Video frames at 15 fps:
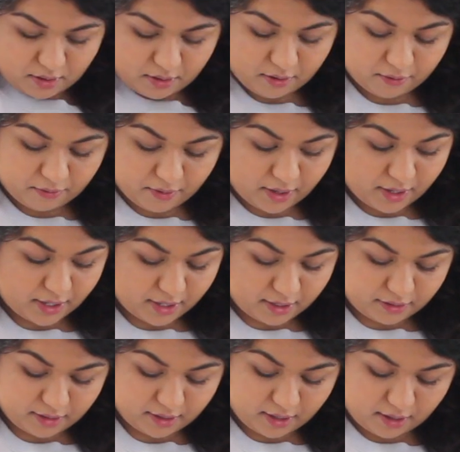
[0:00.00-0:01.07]
So
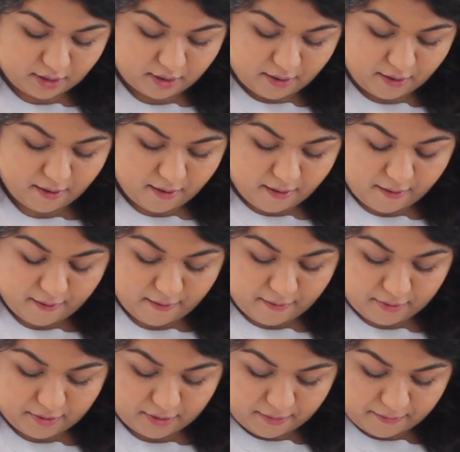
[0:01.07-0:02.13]
I think
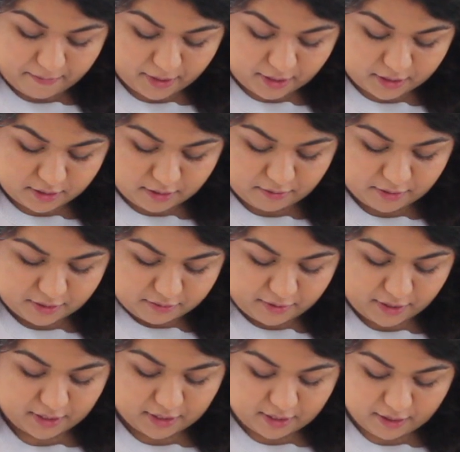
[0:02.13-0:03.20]
my dough
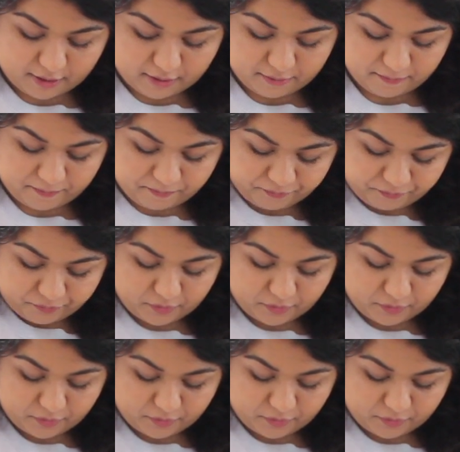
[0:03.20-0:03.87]
is ready now,